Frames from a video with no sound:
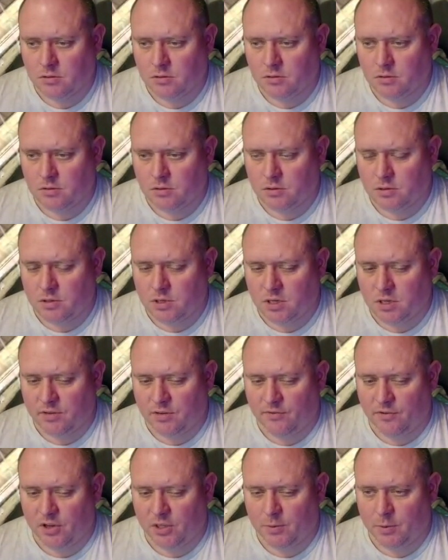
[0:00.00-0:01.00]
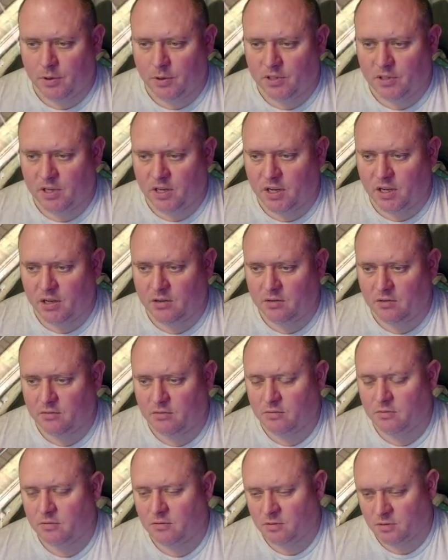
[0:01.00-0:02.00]
And that's the first ability.
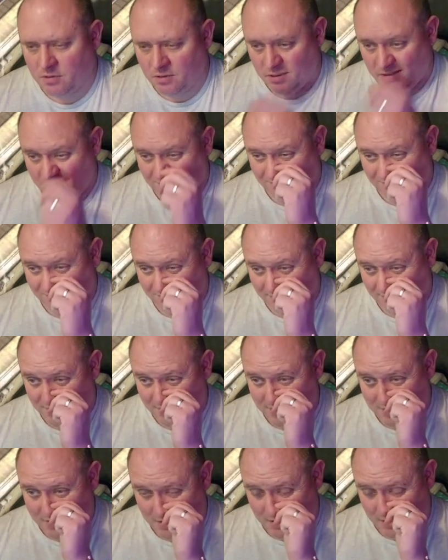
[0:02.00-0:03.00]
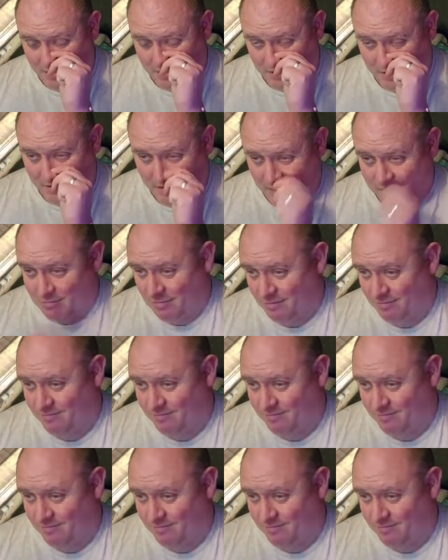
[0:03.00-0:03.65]
And that's the second one.